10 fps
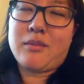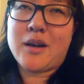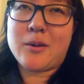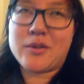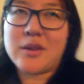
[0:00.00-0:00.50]

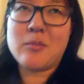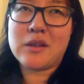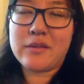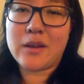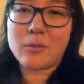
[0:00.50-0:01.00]
I don't want them
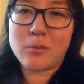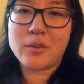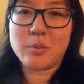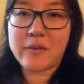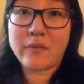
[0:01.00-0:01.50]
living
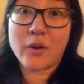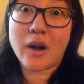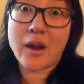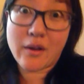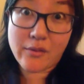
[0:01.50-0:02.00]
with me
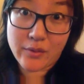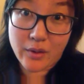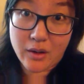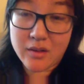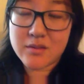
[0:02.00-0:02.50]

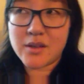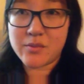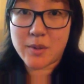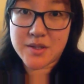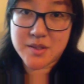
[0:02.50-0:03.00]
forever, if
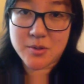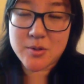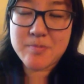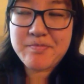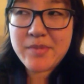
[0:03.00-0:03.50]
possible.